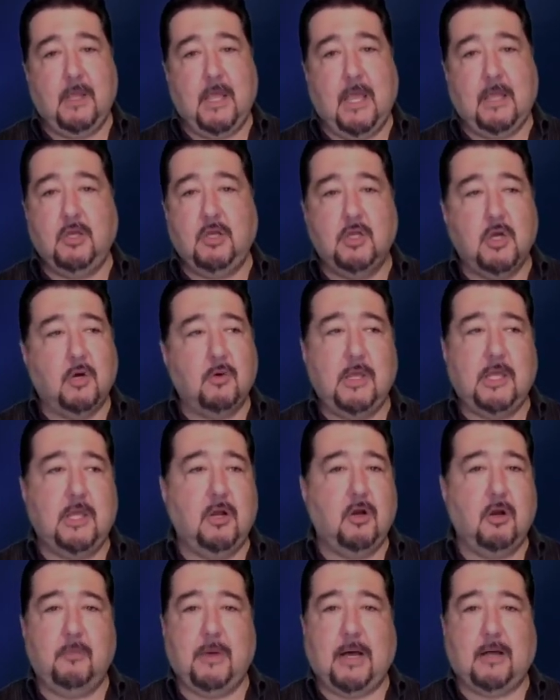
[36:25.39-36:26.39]
And you don't
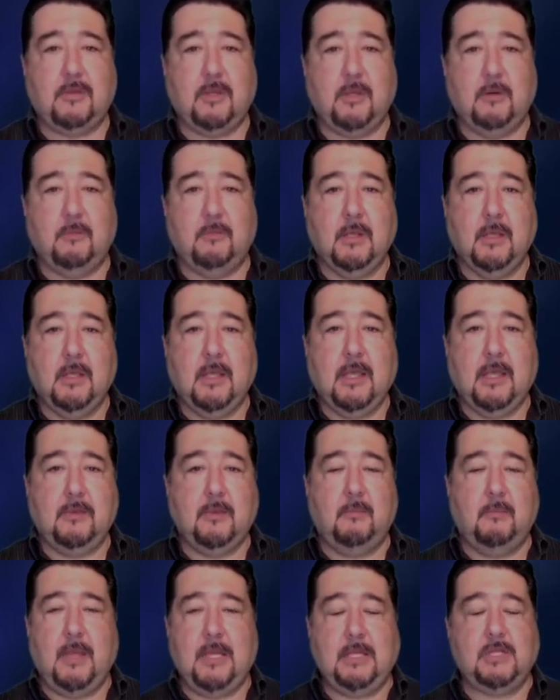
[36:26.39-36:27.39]
hear about them in
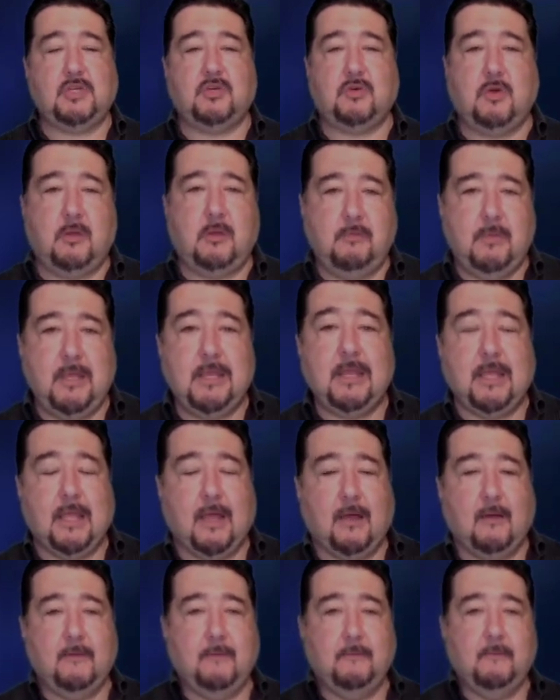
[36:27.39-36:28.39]
the mainstream
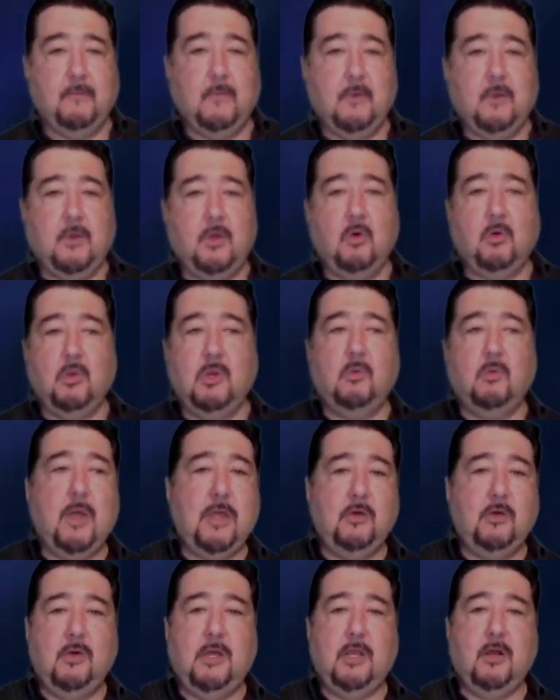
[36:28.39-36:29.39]
media. The only way
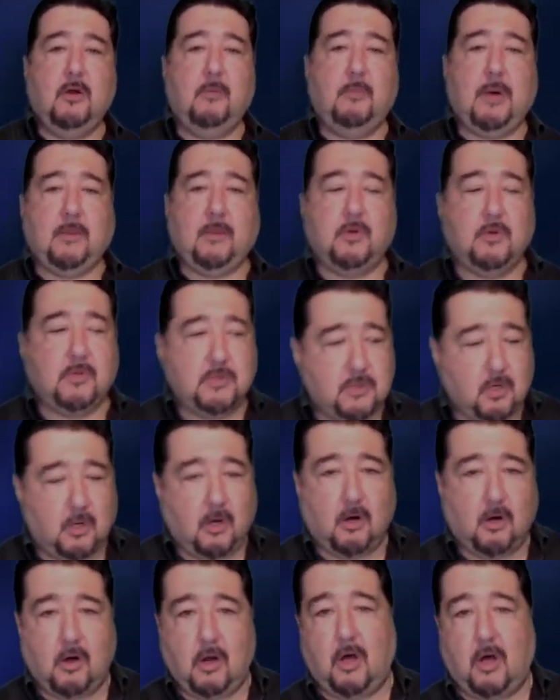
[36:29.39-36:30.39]
you hear about those
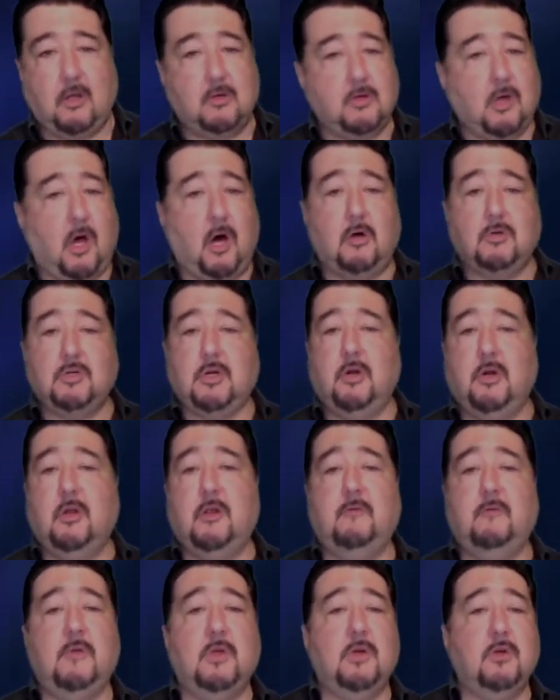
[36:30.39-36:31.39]
are on
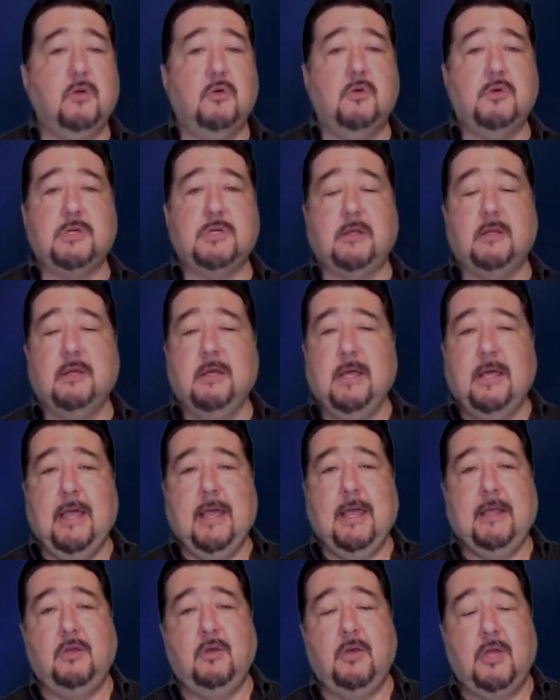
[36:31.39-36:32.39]
alternative news, and,
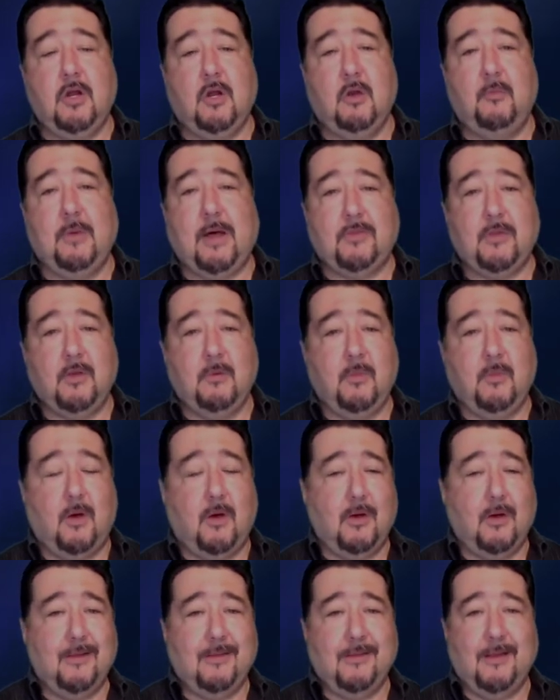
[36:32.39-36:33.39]
and you hear about them
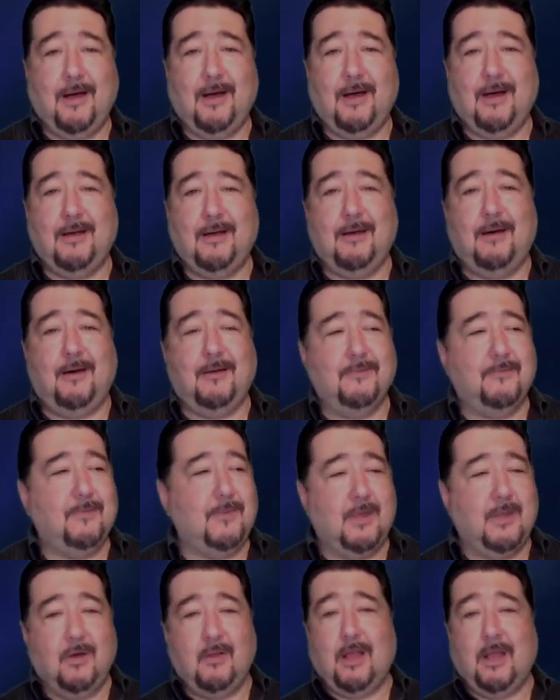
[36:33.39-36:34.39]
on, uh, on
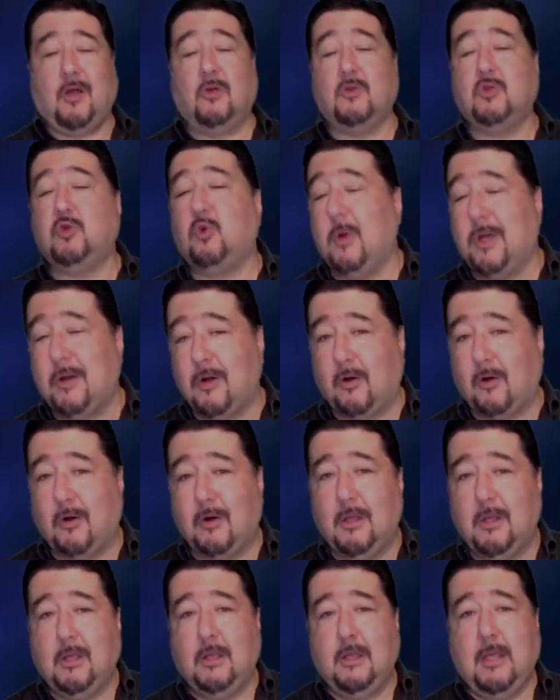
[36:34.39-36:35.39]
you know, like on
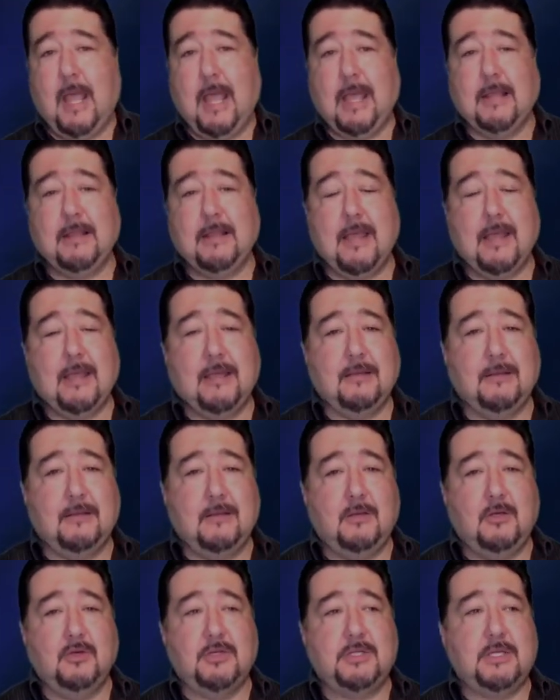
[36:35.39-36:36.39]
Twitter. And,
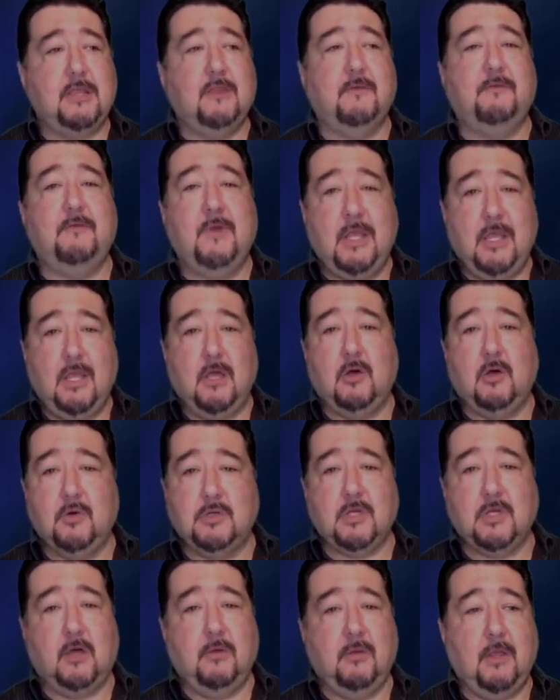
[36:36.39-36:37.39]
and you see the
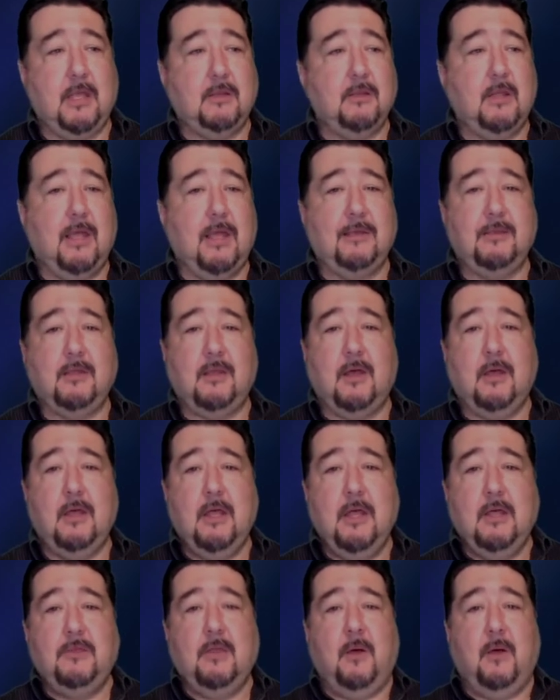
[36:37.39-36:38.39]
videos in, in the,
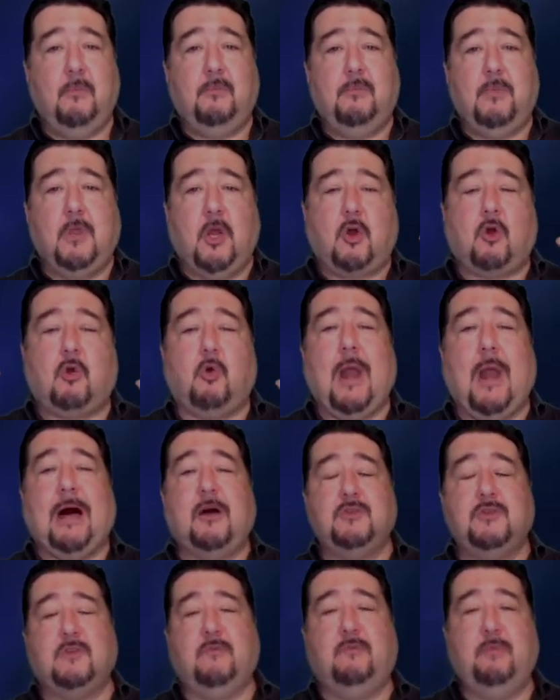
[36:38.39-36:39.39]
the, the
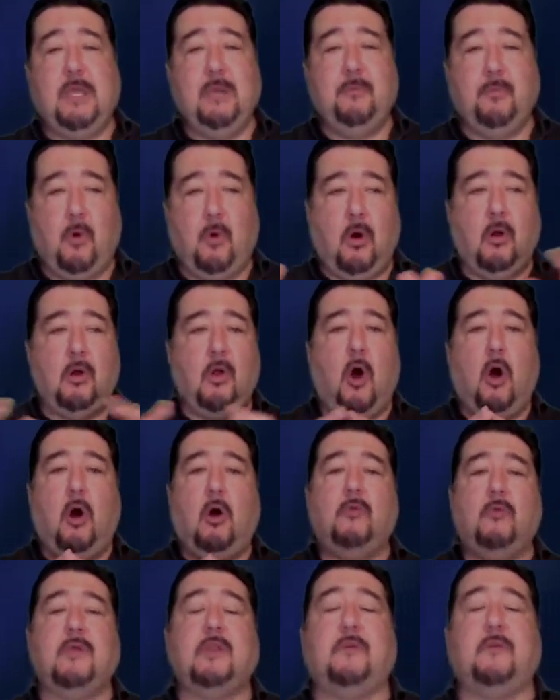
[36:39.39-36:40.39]
crowds of people in
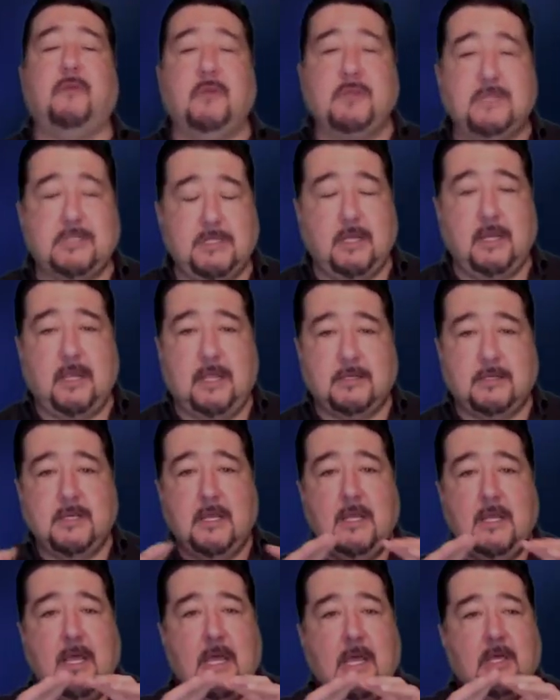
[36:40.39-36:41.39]
all the different cities.
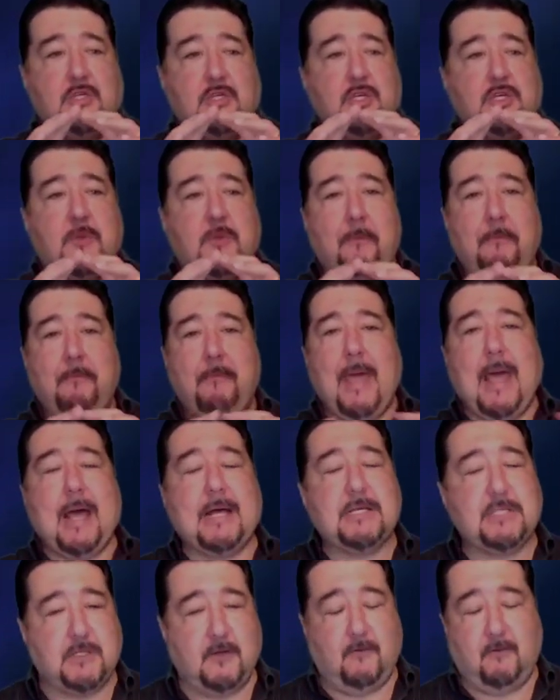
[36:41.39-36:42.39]
It's just
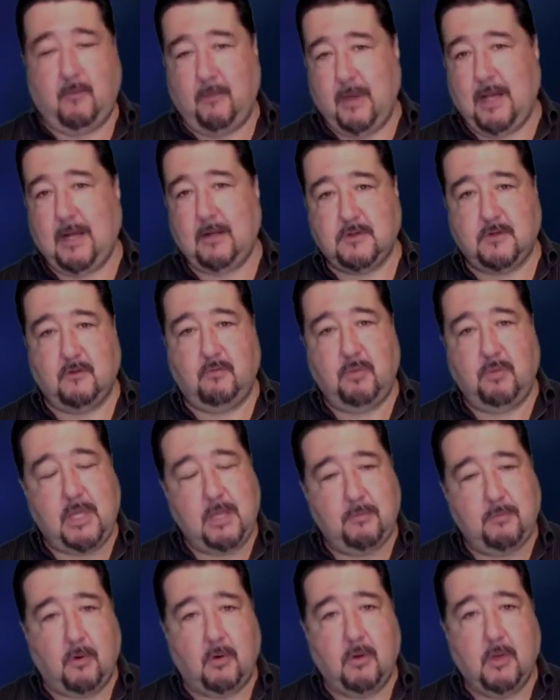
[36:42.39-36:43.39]
massive amounts of
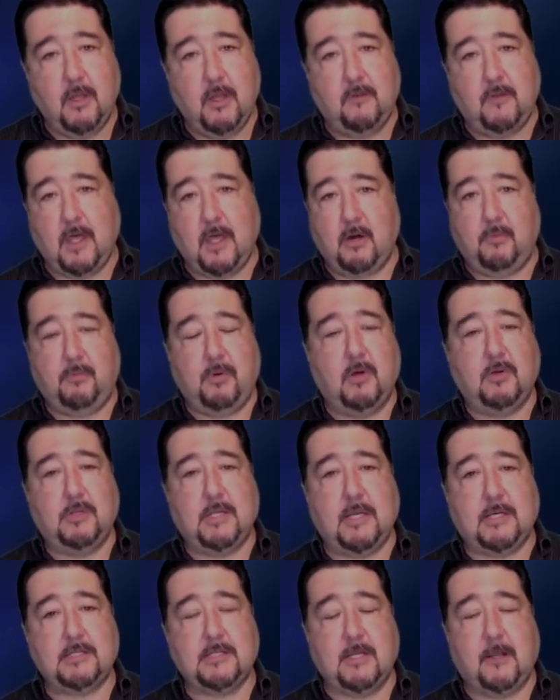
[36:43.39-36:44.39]
people that are
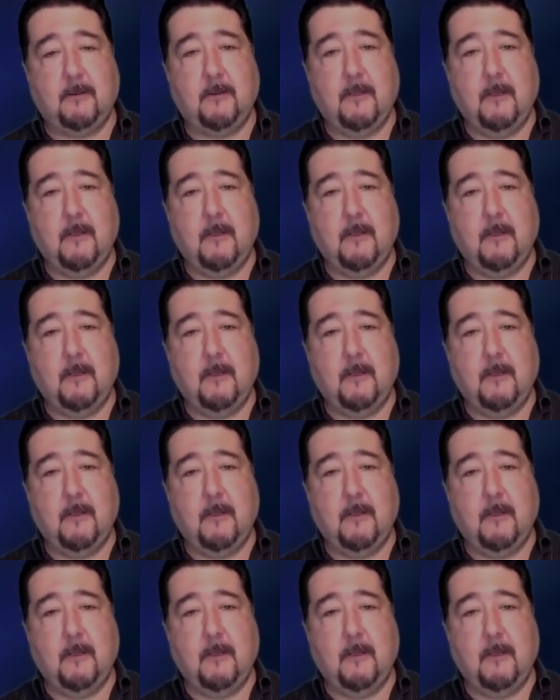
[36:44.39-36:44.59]
protesting.